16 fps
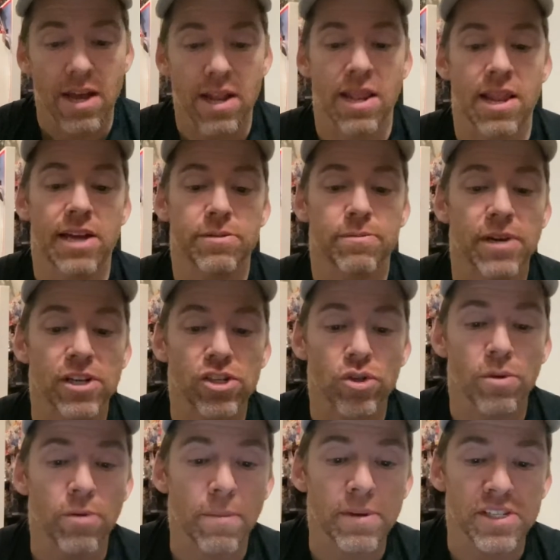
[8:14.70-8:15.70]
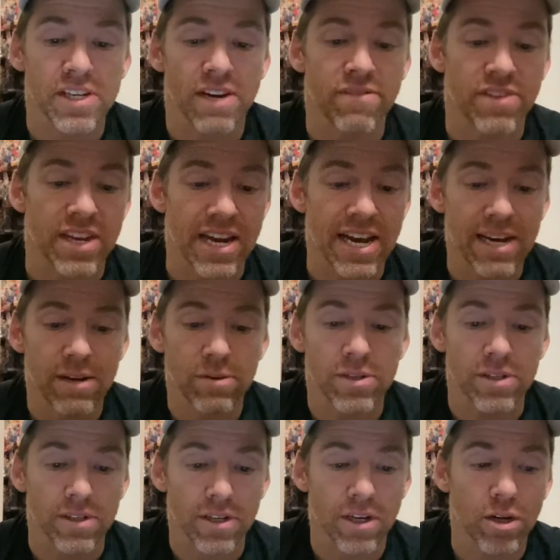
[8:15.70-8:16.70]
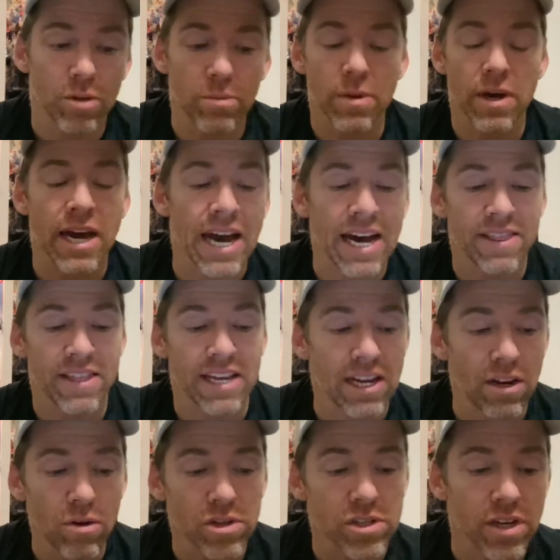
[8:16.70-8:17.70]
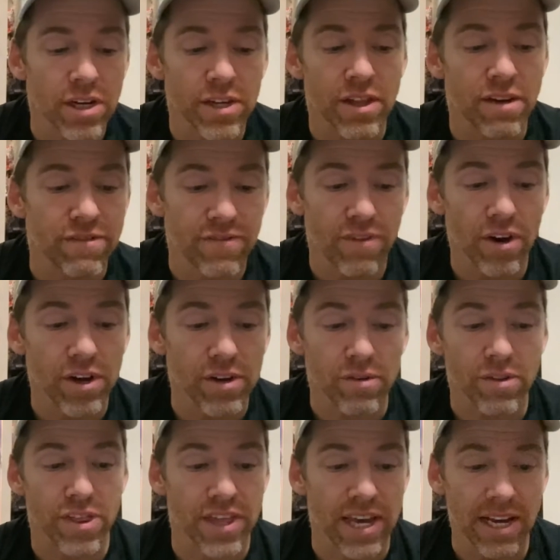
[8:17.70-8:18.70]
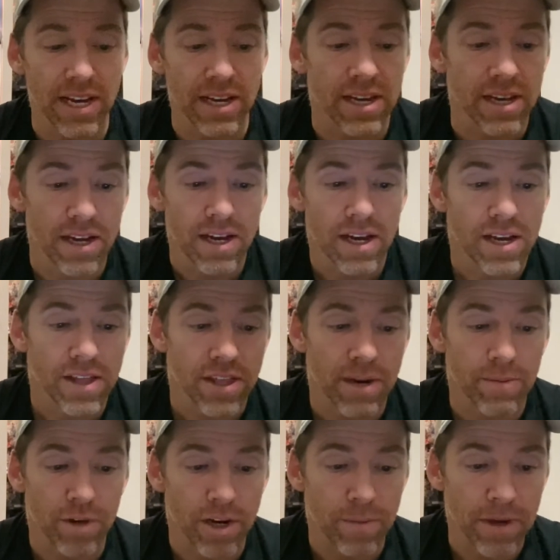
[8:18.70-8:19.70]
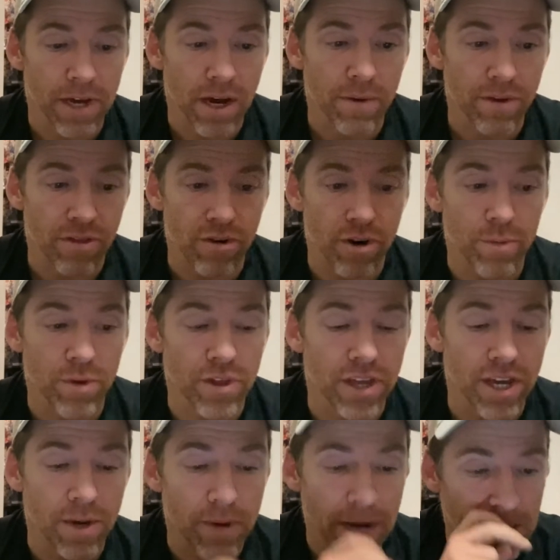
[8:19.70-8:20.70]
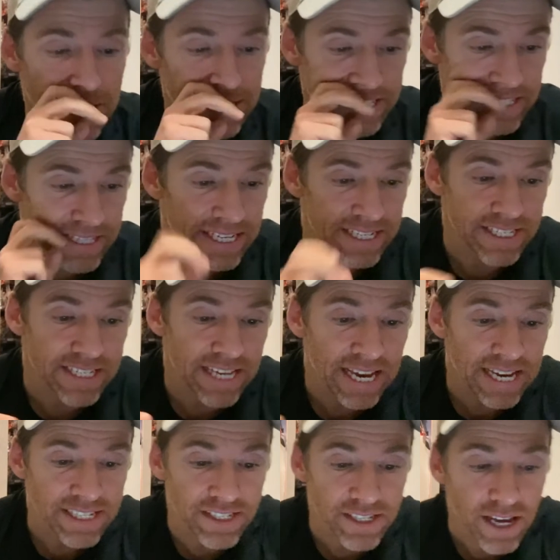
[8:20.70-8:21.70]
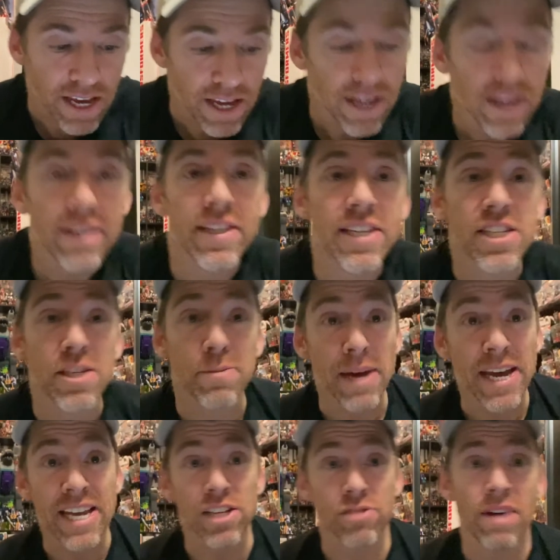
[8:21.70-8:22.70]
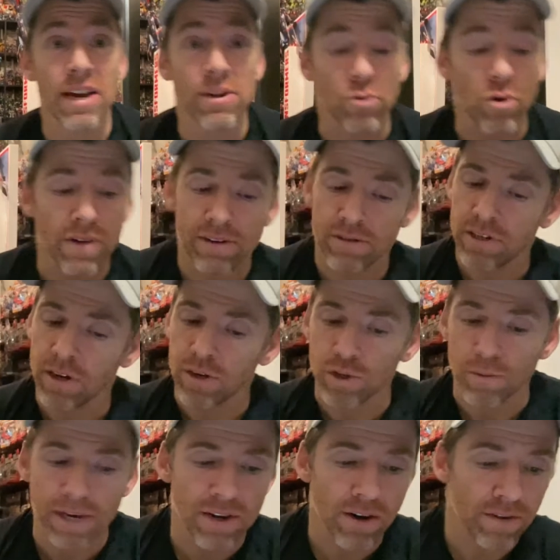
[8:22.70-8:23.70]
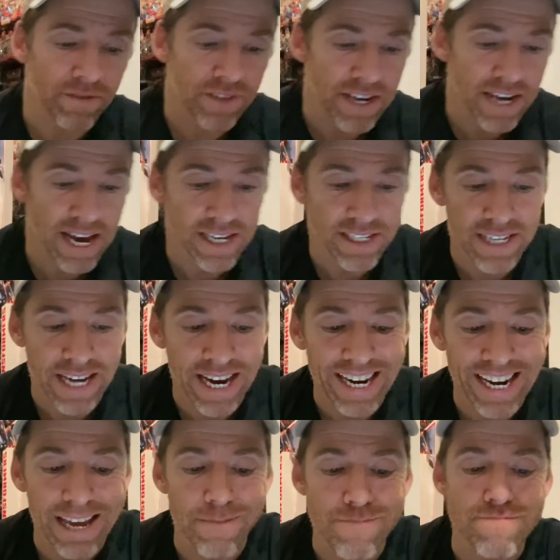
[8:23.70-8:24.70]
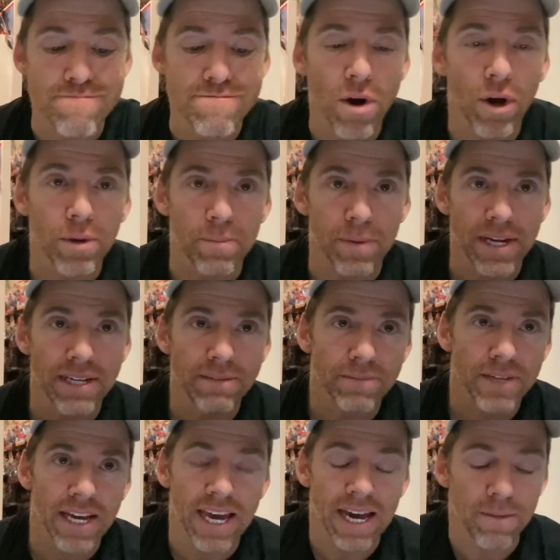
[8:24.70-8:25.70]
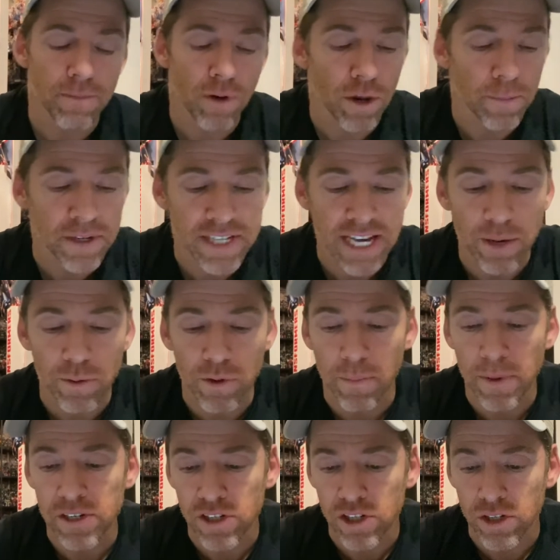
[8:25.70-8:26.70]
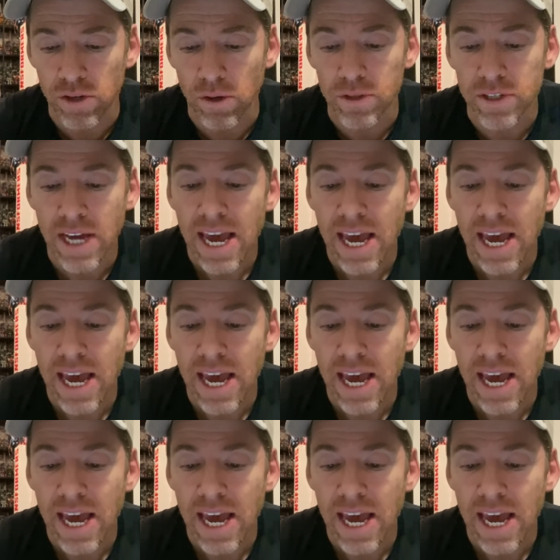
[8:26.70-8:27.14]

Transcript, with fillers: Let's make sure I'm not missing everything out. No, and it looks like the final thing that I'm going to be going through with you. And this is making its round all around social media, over the net. And it might be, again, might be taken with a pinch of salt,